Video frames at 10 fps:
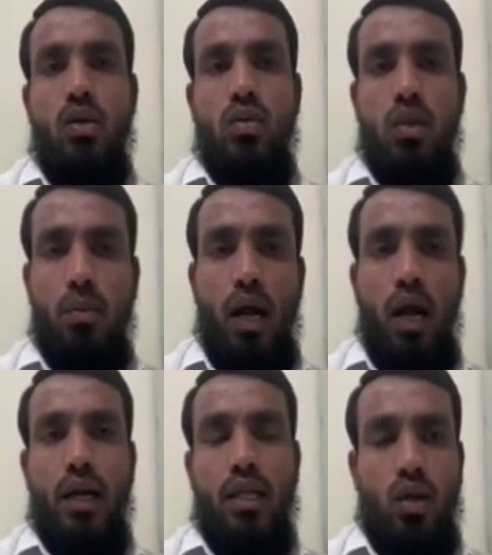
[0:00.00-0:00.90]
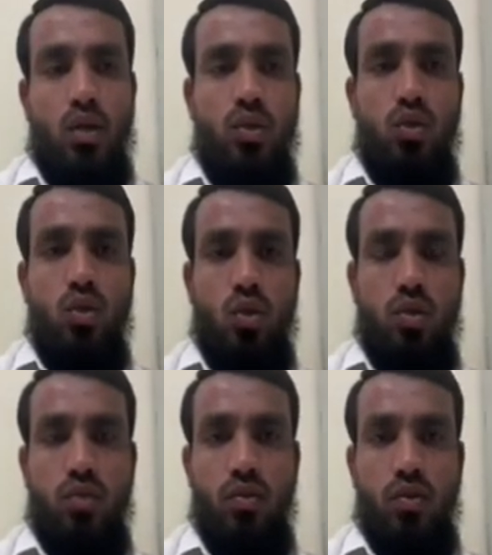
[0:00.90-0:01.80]
to the plant and also store
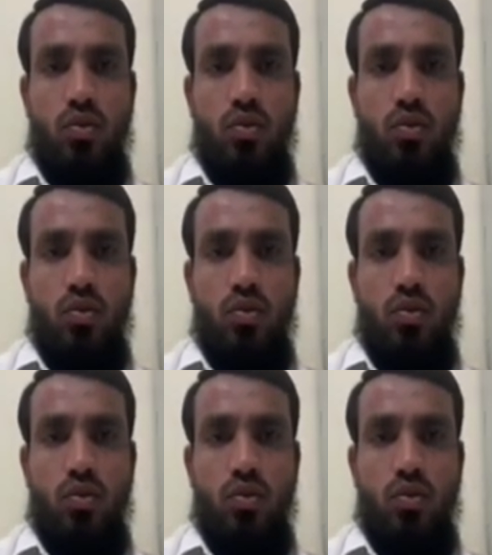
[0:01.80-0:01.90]
the food.